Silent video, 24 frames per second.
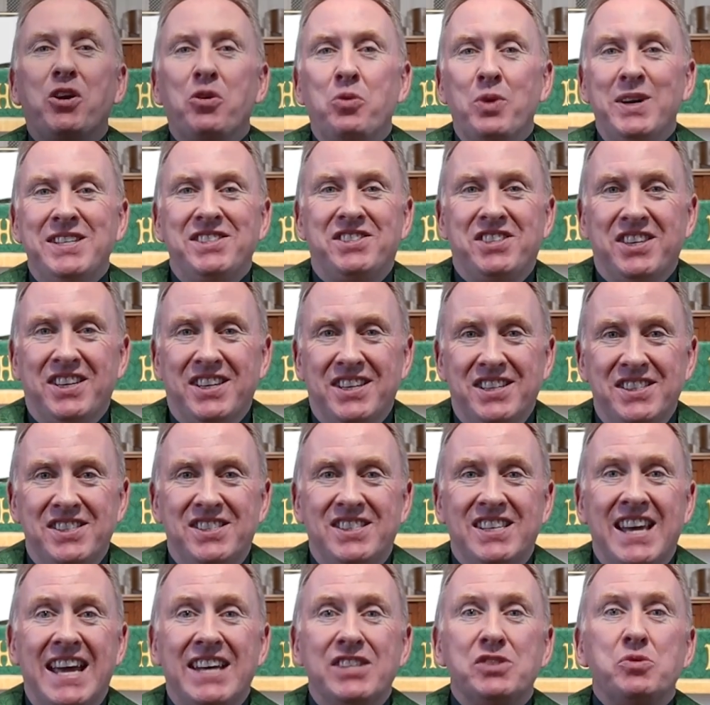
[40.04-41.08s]

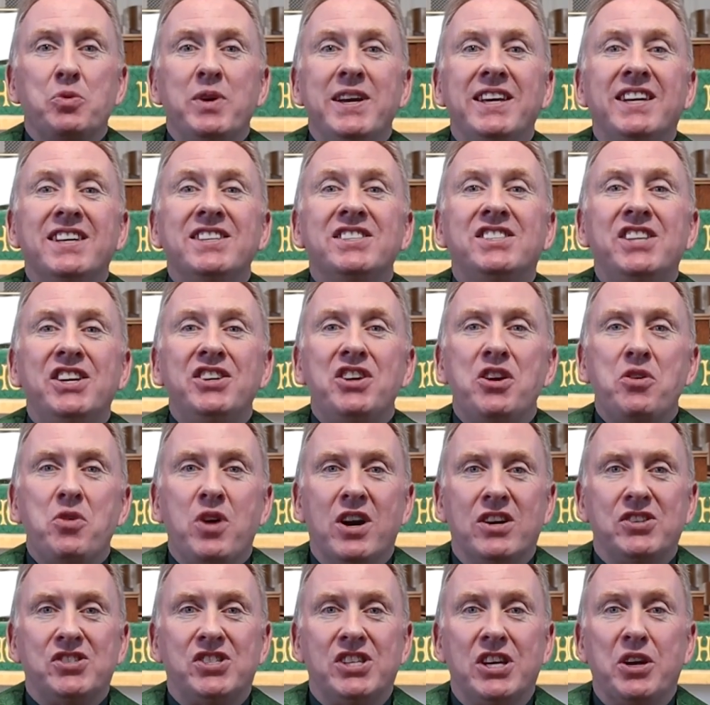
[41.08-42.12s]
coincidence as we continue
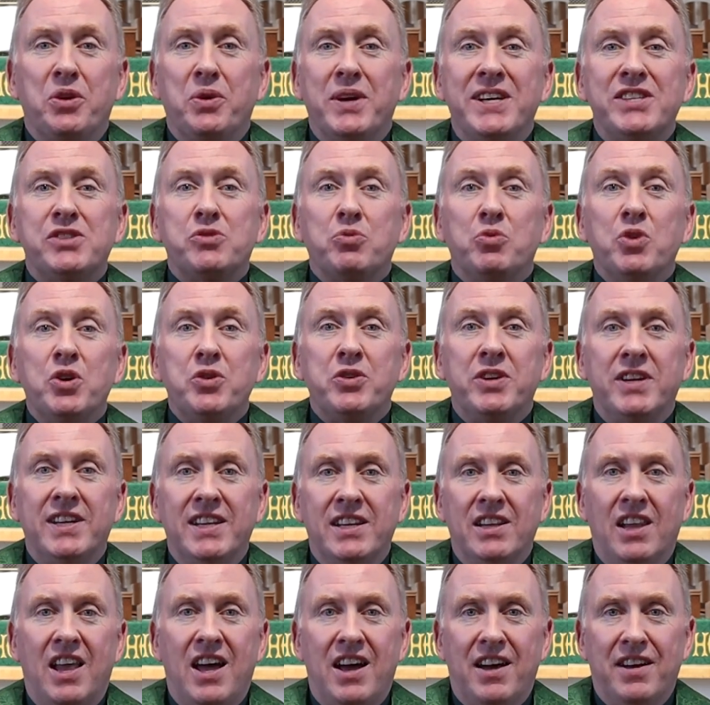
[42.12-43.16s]
our series, Rooted
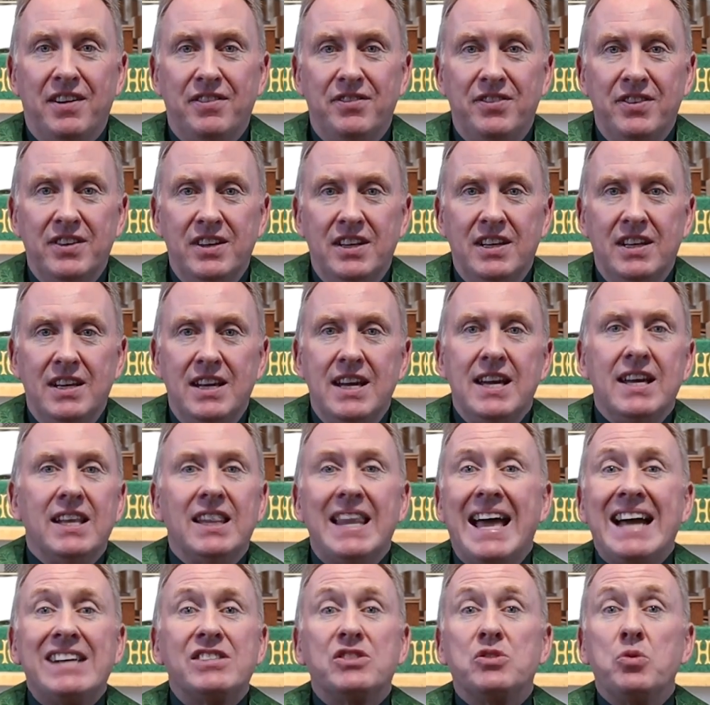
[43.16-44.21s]
in Love.
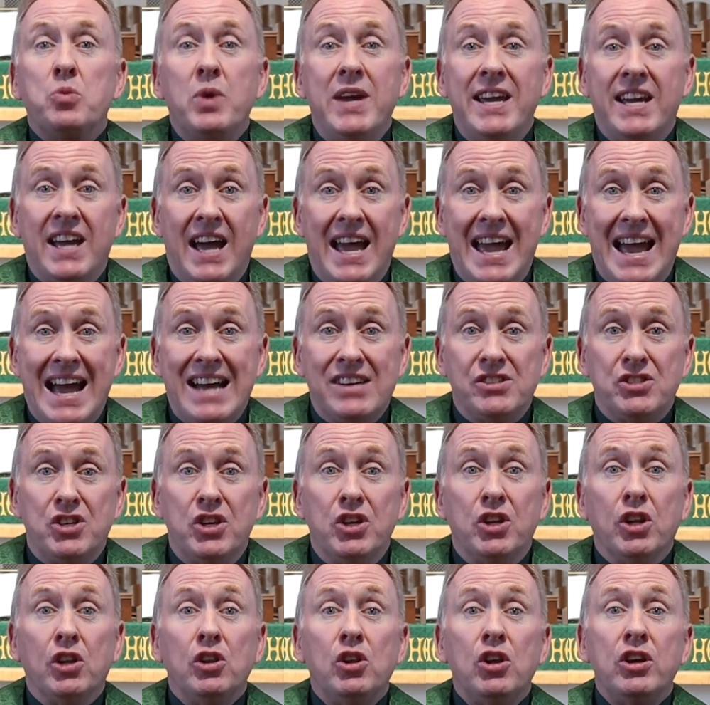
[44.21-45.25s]
Last week, I asked
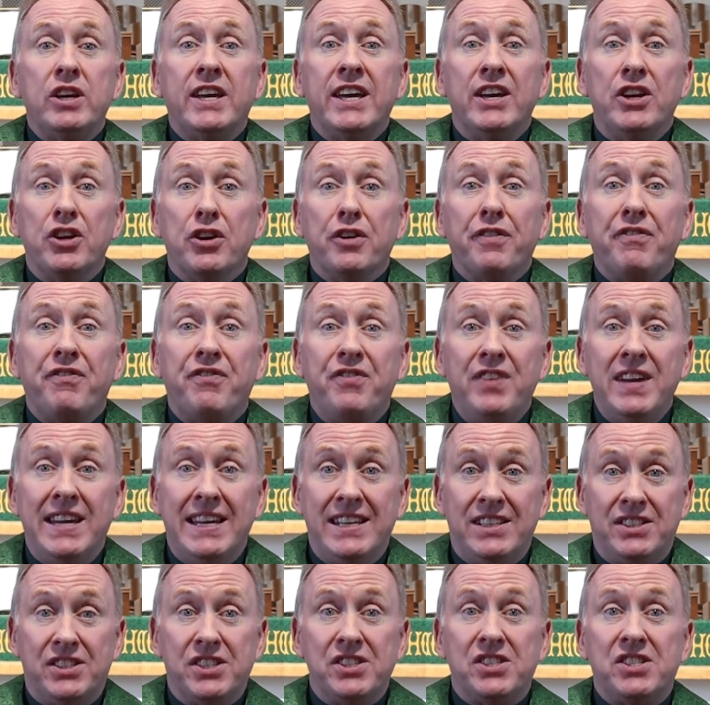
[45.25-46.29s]
you to look at your
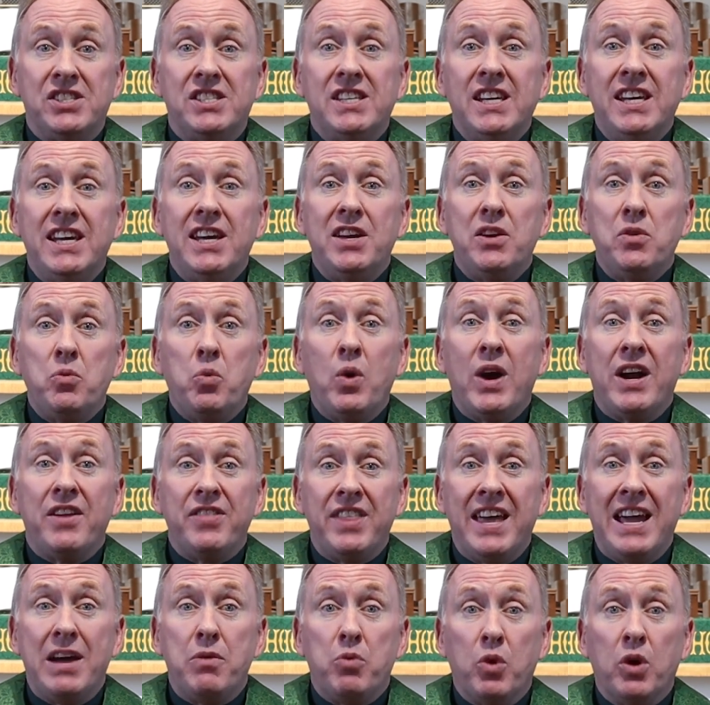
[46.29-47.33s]
feet to see where
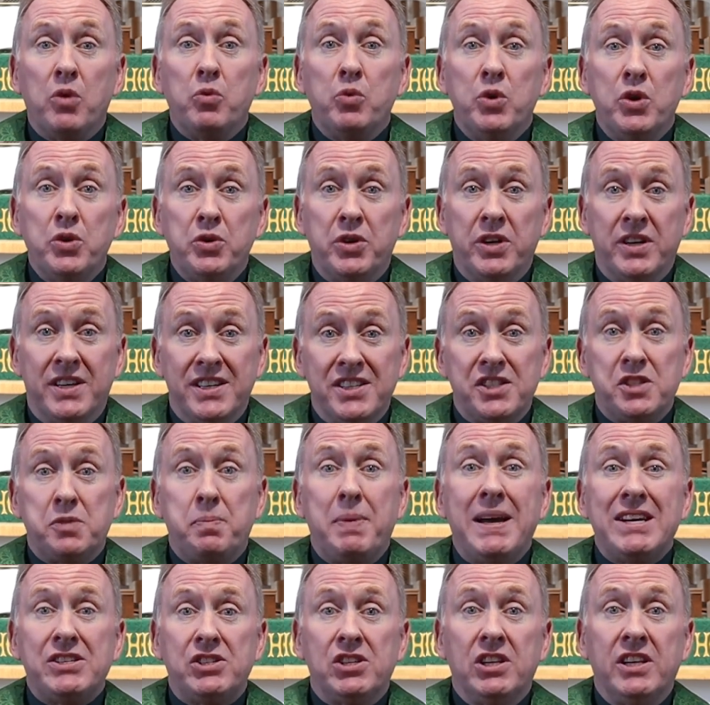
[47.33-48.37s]
they were rooted,
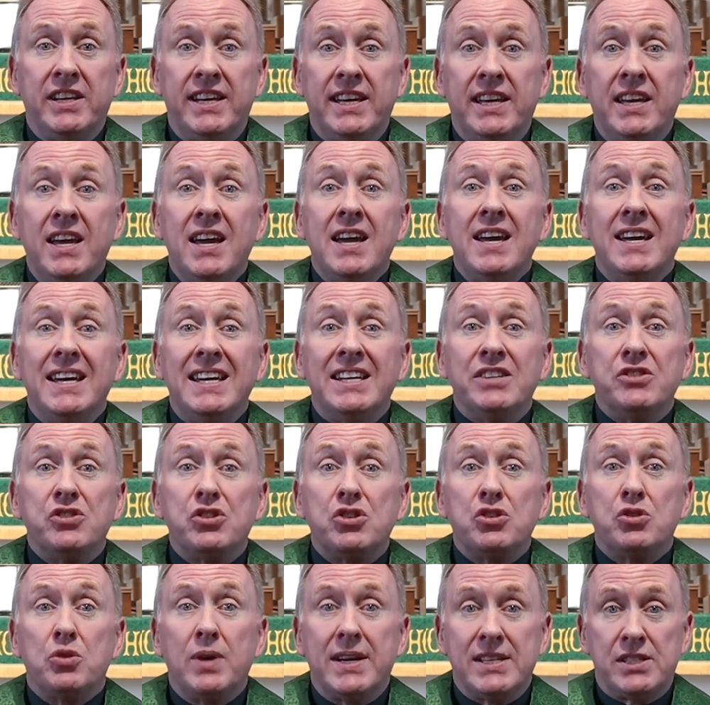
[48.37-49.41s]
especially in
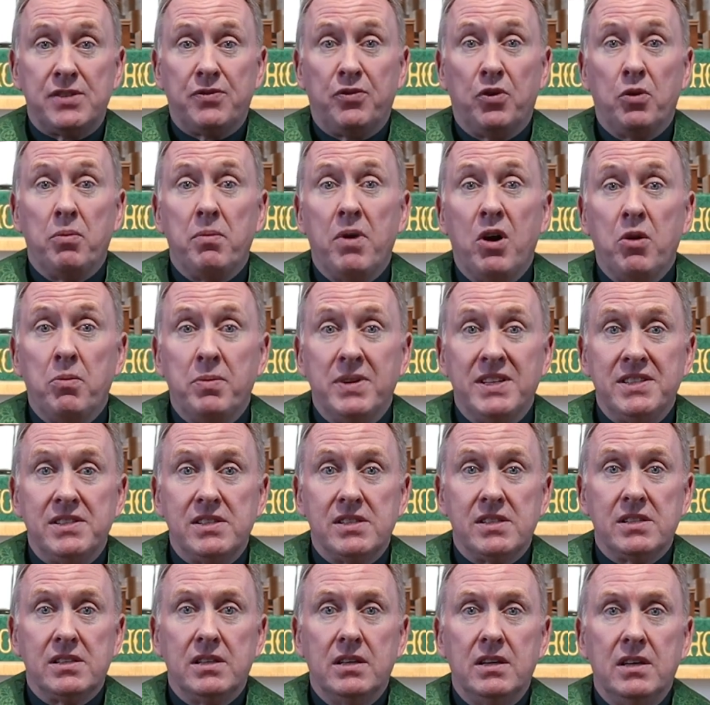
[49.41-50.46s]
stressful
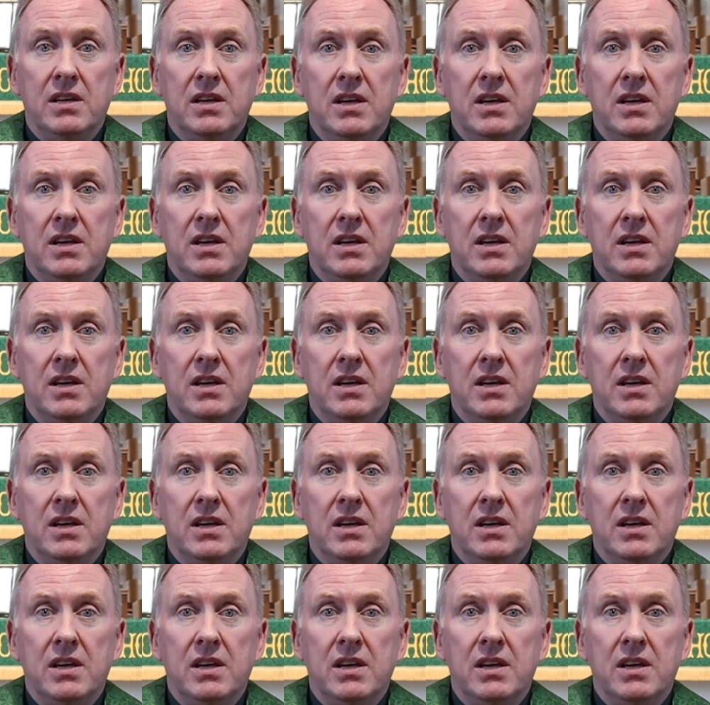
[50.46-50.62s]
moments.